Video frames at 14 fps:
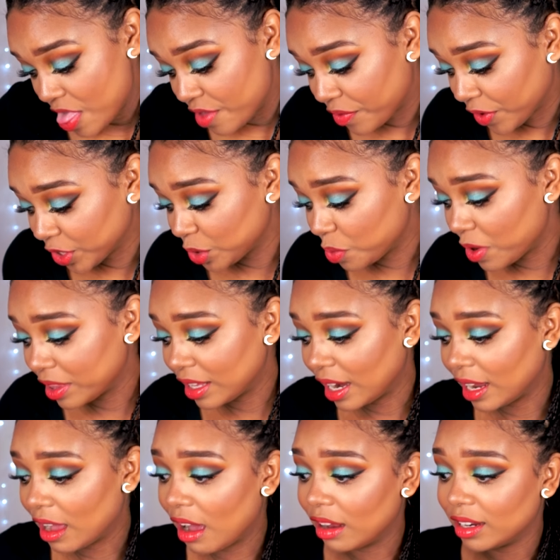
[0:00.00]
The first one that I
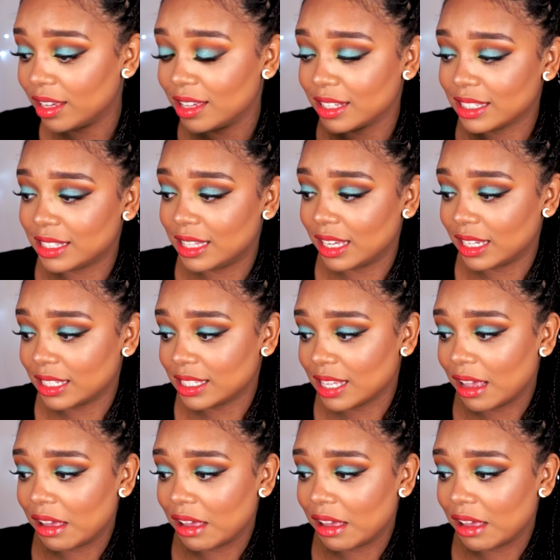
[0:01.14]
got is this